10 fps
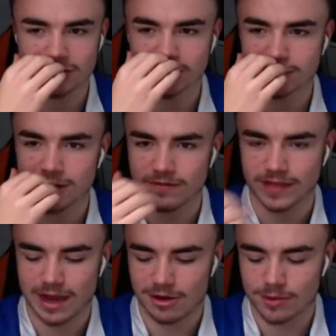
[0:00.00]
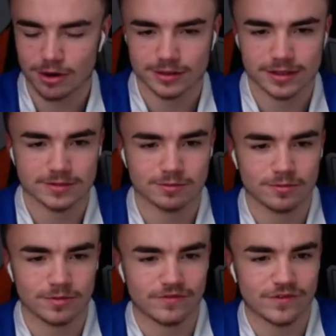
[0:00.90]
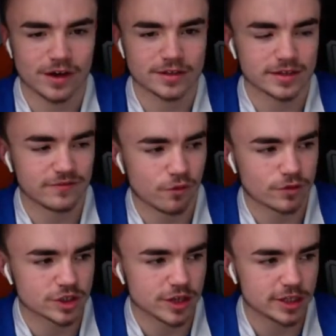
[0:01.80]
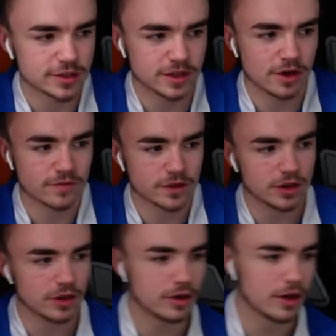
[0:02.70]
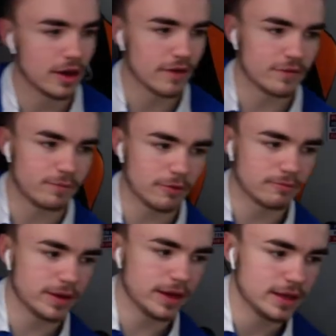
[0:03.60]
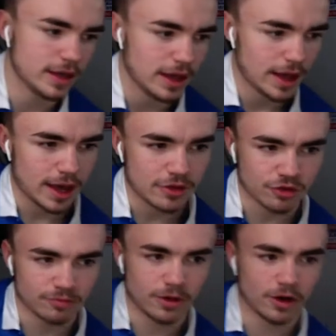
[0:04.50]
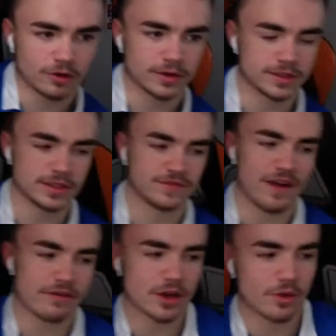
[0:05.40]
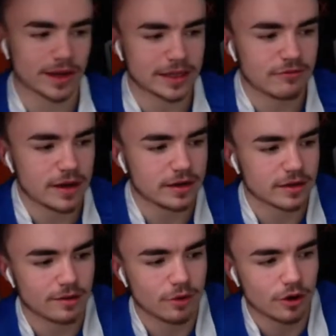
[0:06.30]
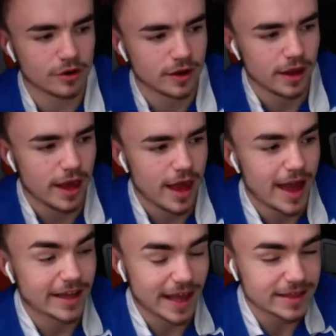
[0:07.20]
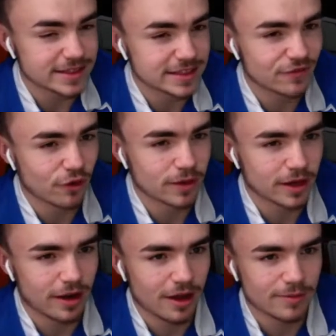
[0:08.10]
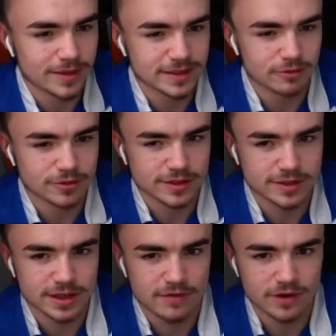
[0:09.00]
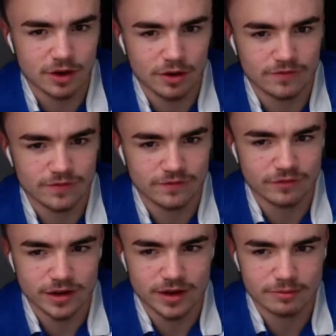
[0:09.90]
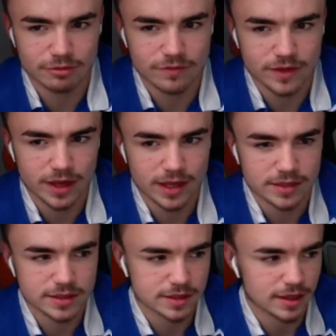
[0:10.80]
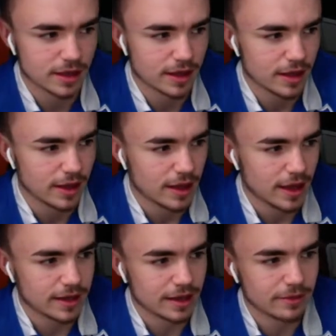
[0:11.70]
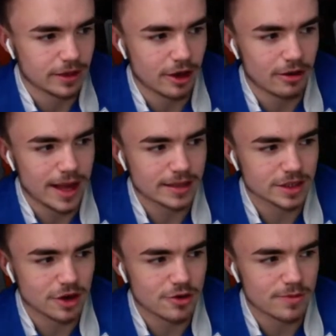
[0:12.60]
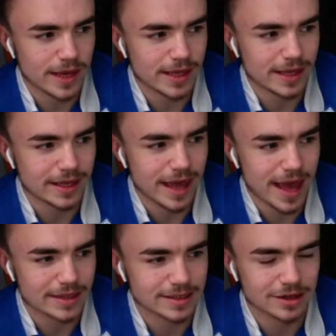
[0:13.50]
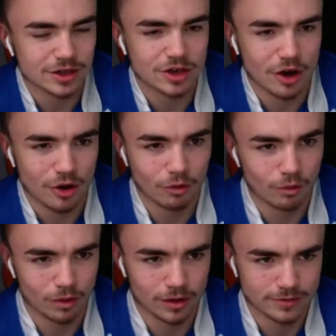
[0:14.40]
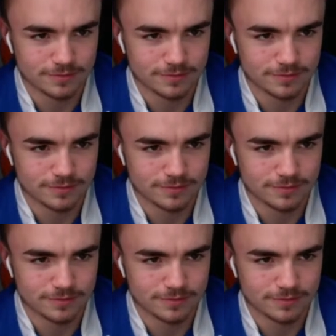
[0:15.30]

Just over the hour mark. So that's the first enforced change of the afternoon for Pompey. And John Marquis is very quickly ready to come on against his former club, as he was a servant of for a number of years. And here we go. Let's hope he can get a goal.